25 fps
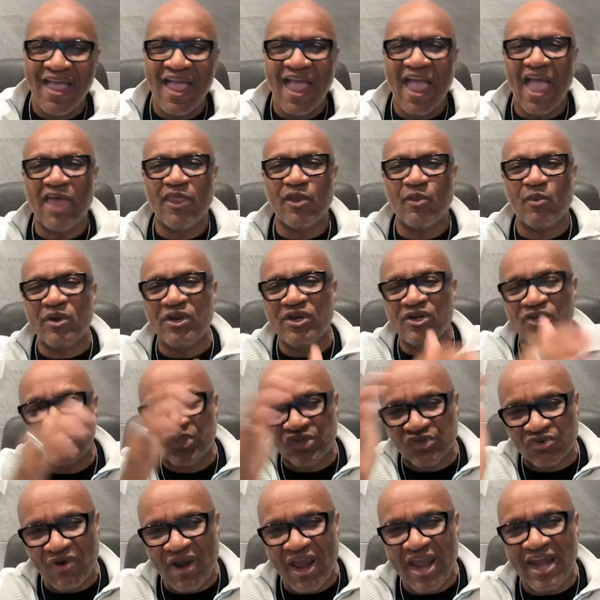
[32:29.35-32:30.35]
and the
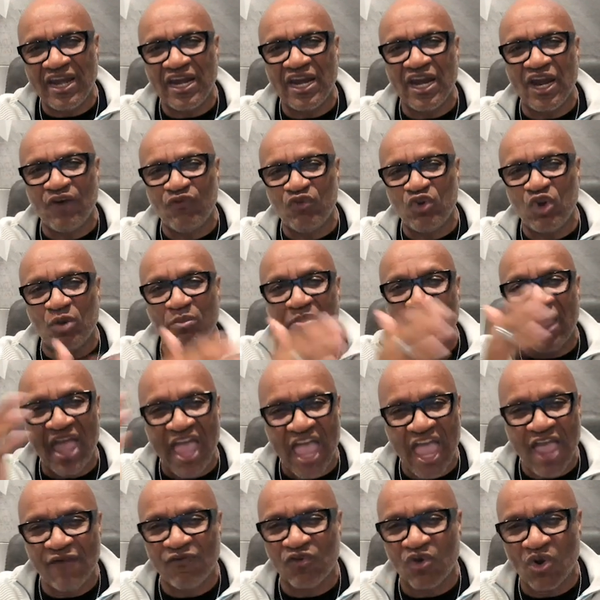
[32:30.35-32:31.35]
retraining of your
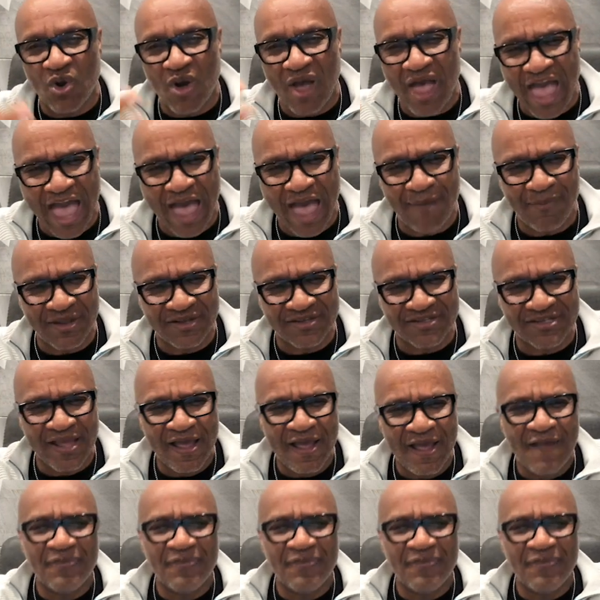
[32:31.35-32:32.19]
behavioral habits.